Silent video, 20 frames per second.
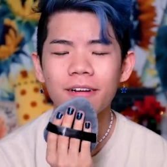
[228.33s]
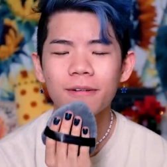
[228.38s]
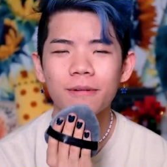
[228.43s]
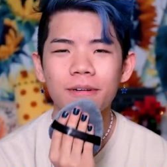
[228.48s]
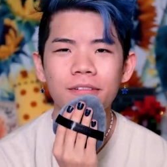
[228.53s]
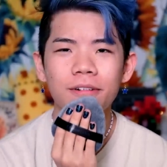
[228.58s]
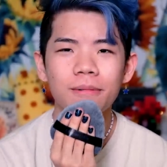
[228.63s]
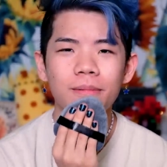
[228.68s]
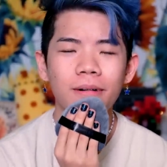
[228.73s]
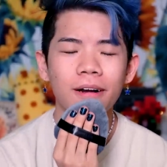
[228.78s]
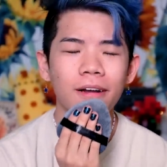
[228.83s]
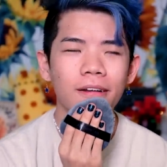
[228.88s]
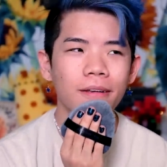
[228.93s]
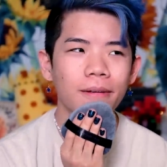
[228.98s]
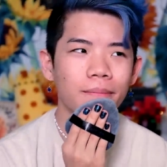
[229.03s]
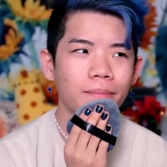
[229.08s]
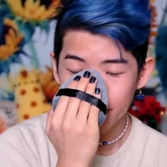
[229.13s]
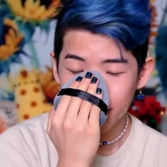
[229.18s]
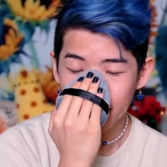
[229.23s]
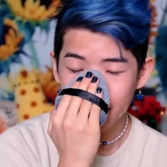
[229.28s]
I wonder why.
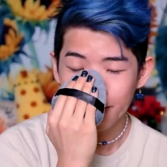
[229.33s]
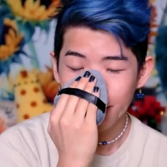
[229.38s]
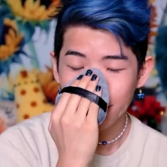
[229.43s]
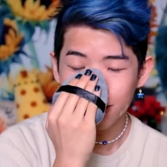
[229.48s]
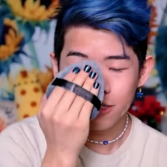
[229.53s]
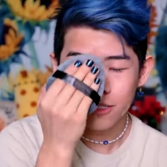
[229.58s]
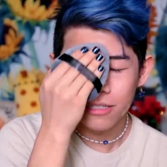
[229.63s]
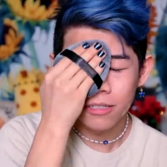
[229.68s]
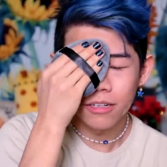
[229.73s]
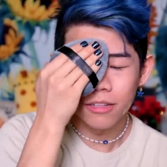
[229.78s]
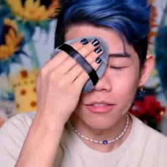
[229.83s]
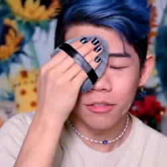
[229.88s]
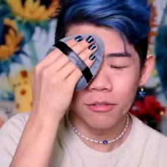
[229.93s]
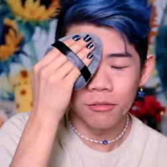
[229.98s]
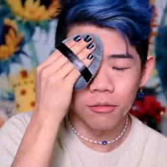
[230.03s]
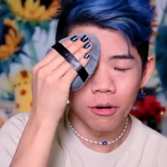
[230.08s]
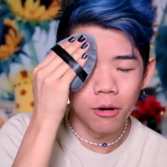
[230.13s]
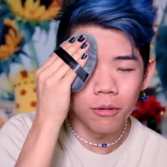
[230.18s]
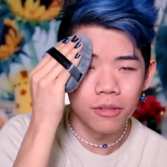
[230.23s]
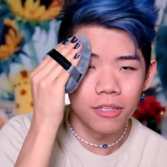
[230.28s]
But I'm not just gonna
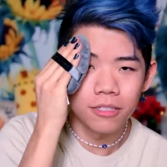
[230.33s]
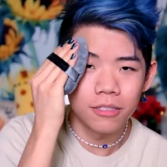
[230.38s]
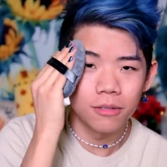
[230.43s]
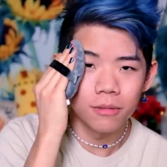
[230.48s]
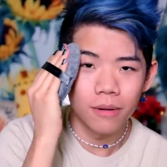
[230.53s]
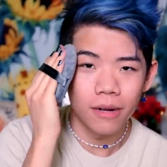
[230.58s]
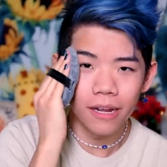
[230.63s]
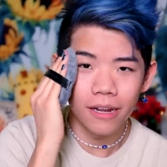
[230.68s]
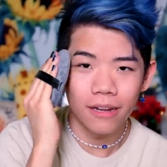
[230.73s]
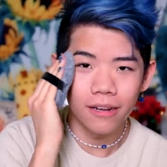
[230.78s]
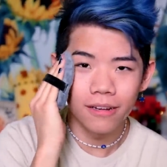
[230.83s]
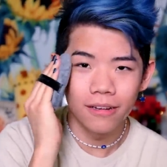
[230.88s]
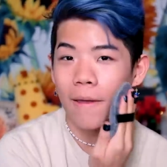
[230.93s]
throw this away.